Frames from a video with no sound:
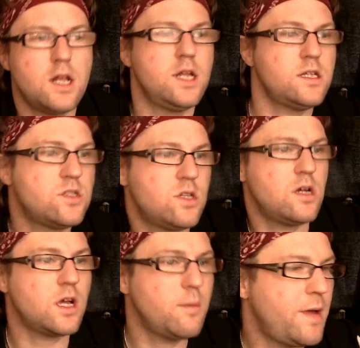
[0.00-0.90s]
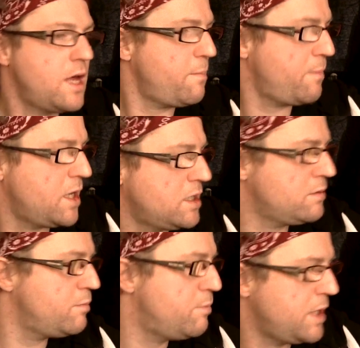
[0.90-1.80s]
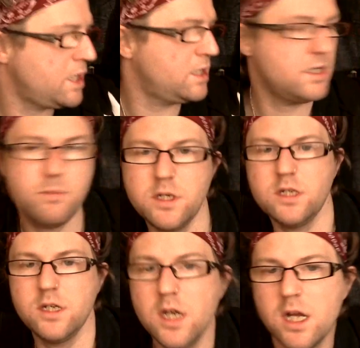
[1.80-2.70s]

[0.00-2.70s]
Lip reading: Let's talk about blood, baby.